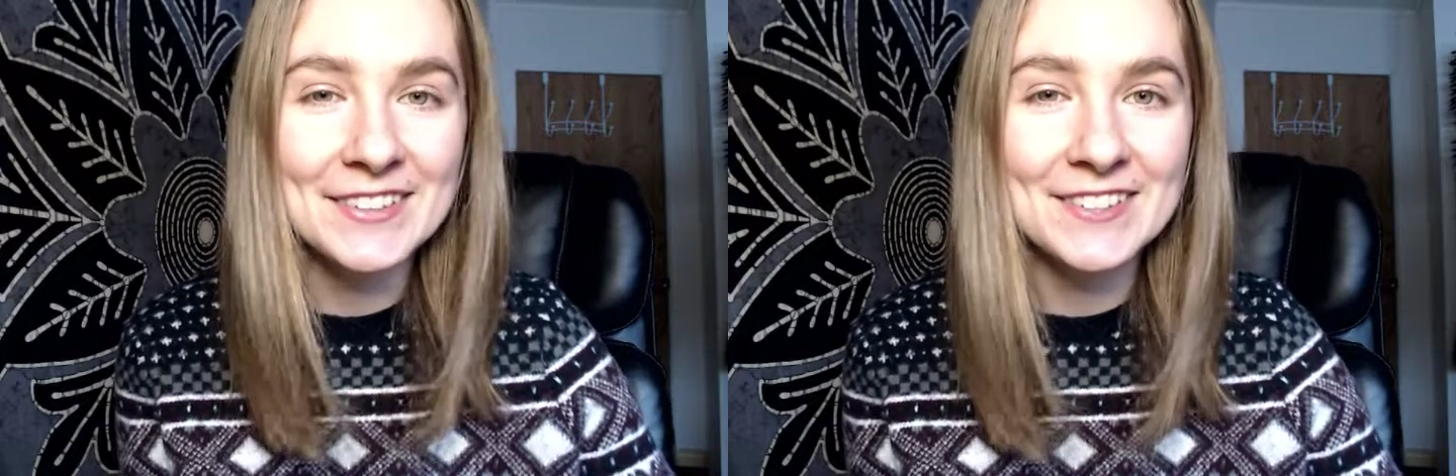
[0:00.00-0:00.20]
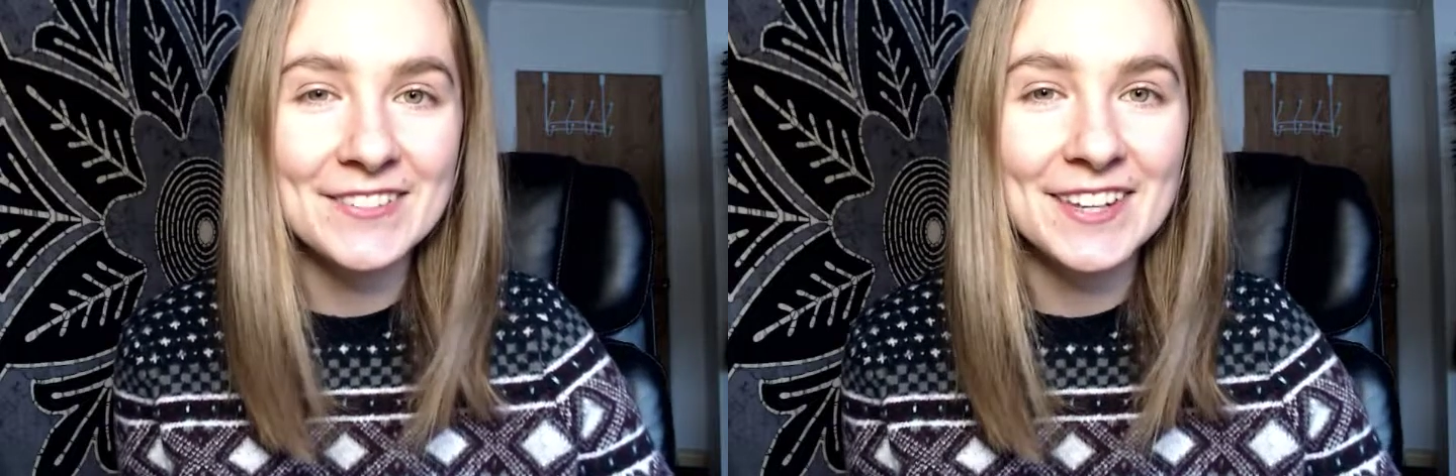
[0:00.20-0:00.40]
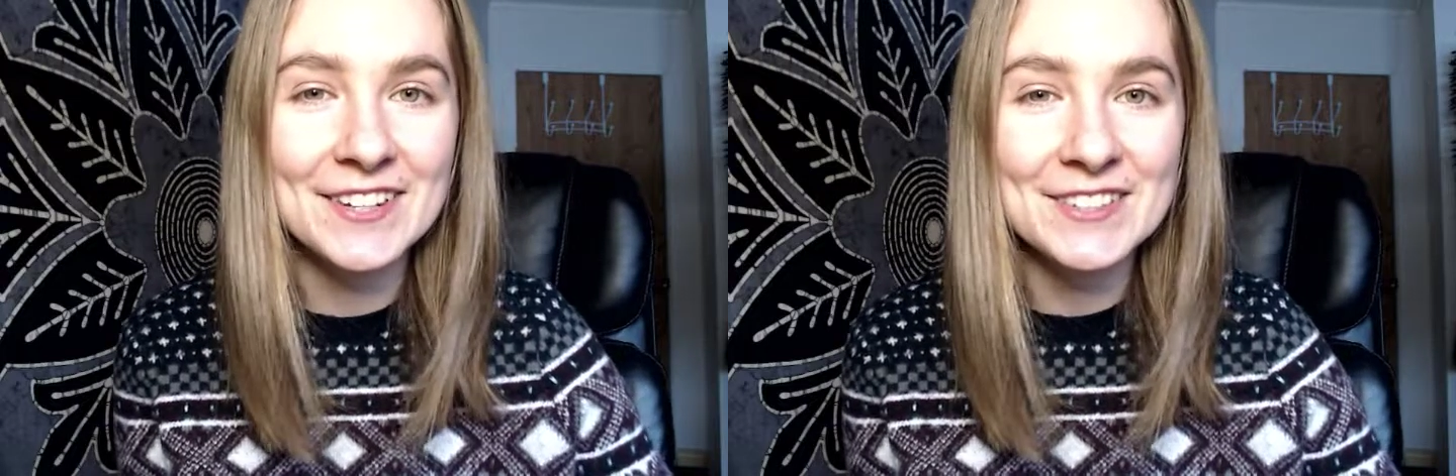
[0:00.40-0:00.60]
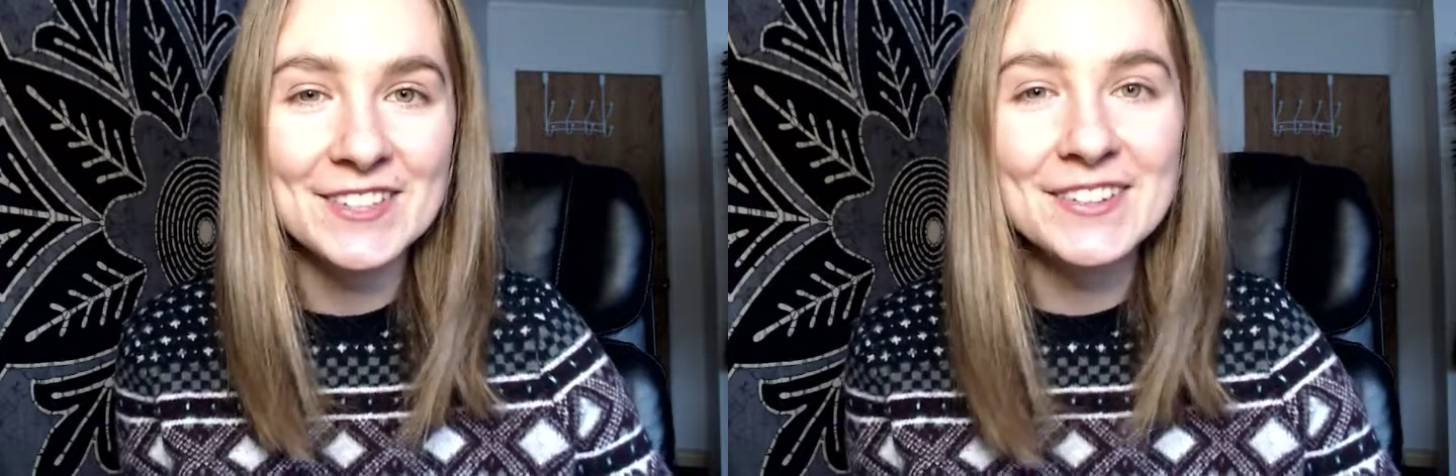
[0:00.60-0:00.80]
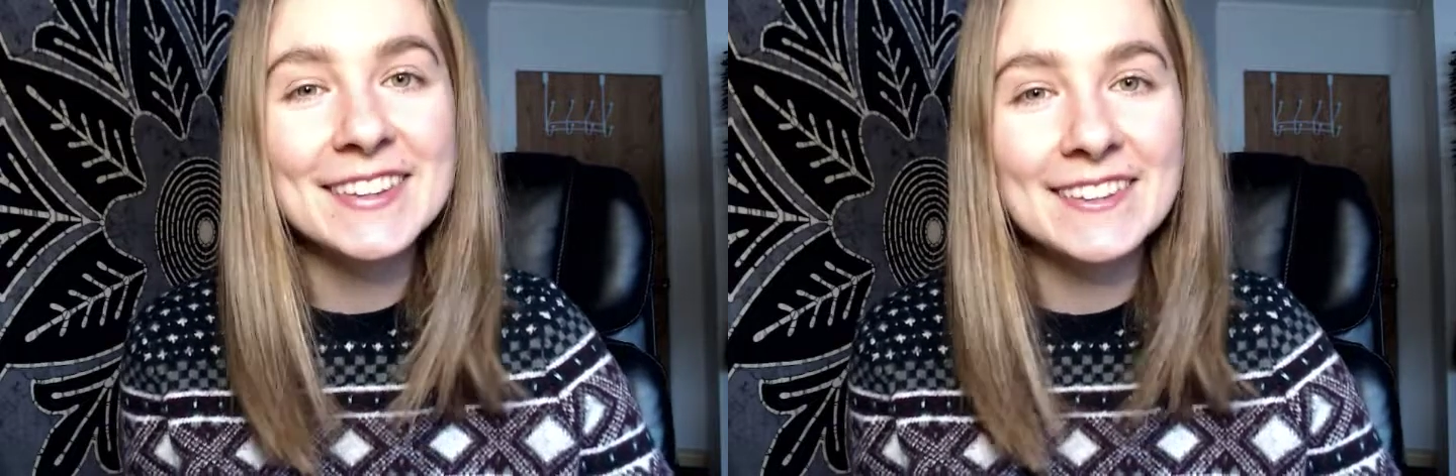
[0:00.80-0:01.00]
these videos, you
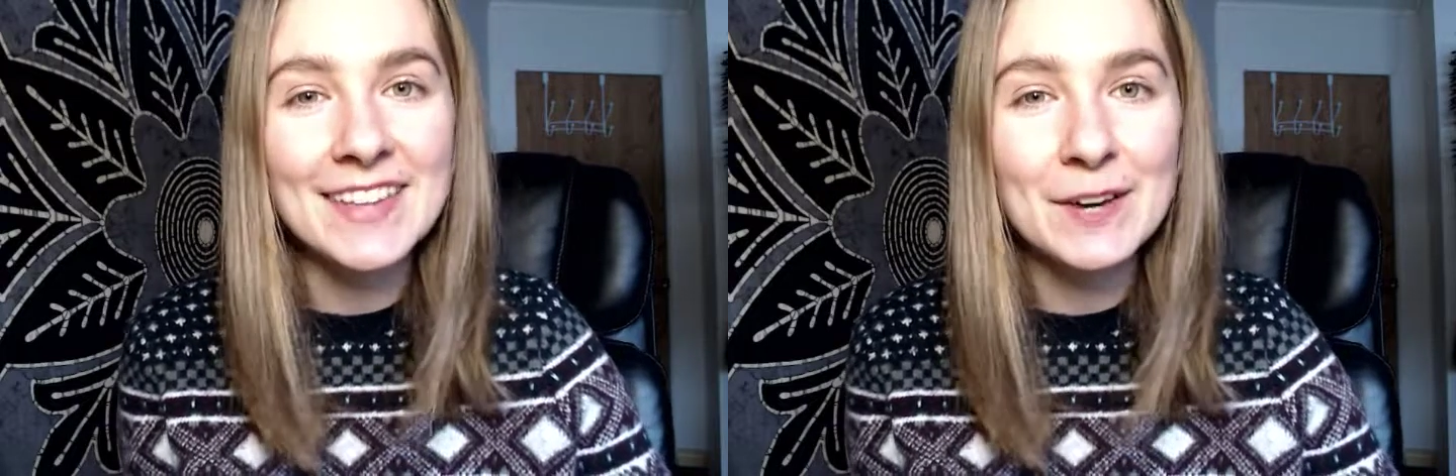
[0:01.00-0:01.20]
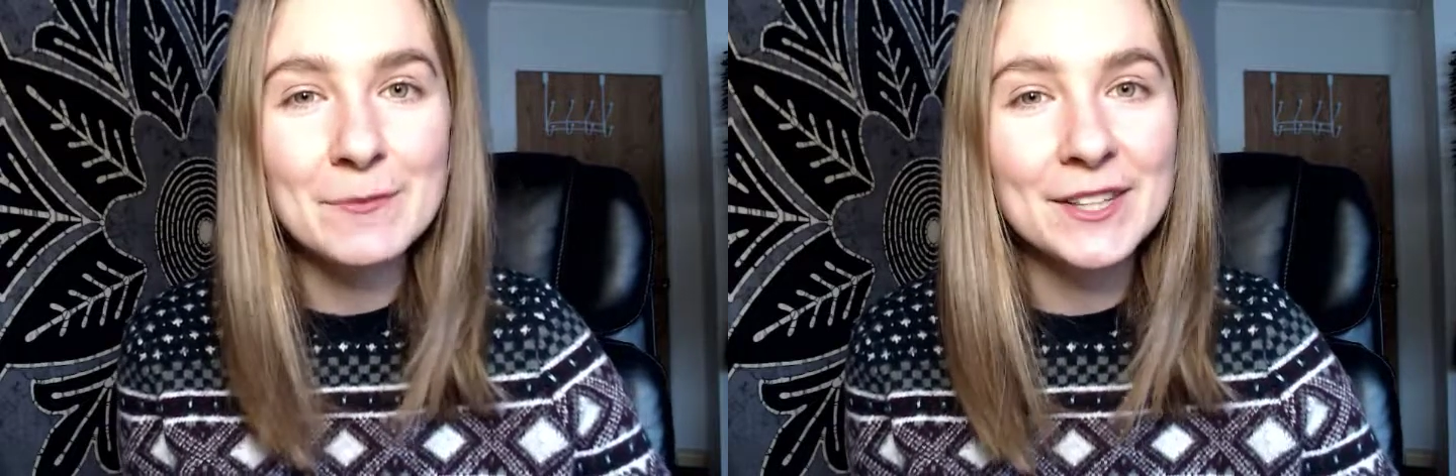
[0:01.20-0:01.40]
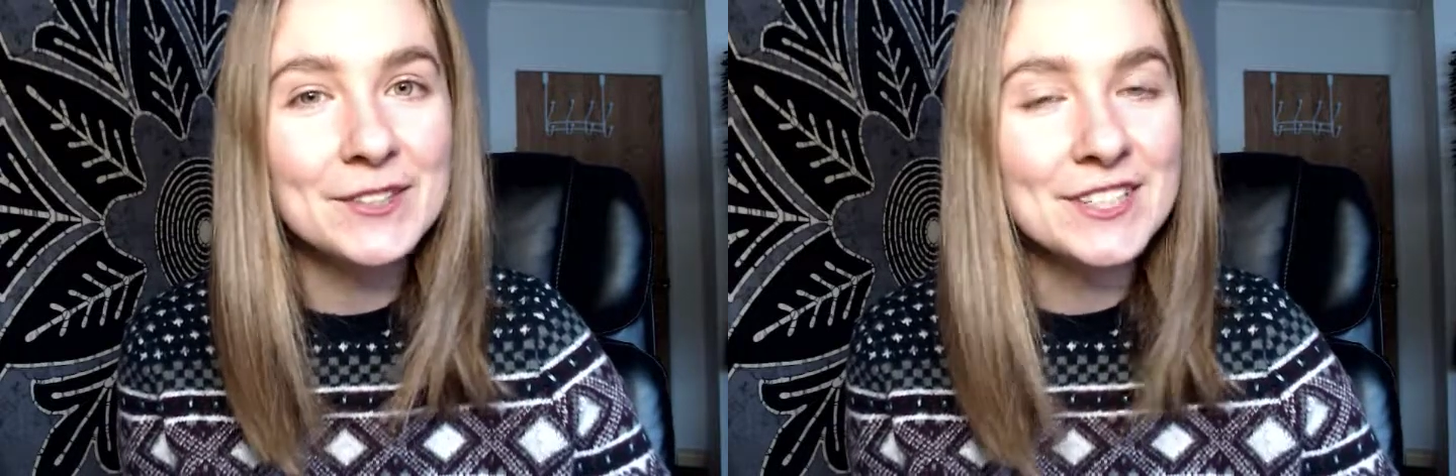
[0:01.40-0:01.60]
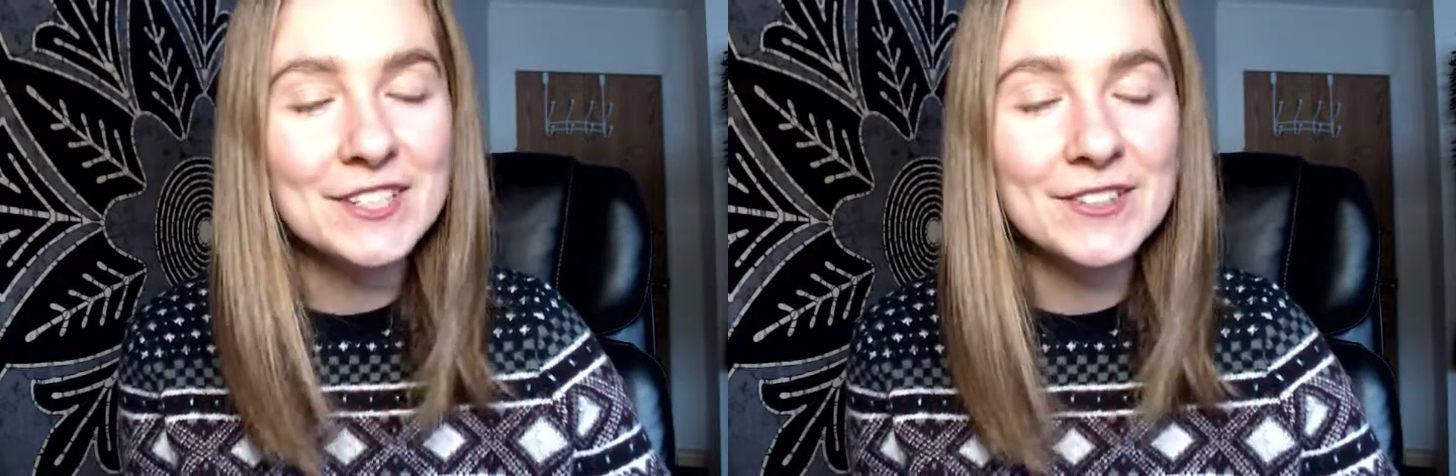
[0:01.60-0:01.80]
can leave that below too.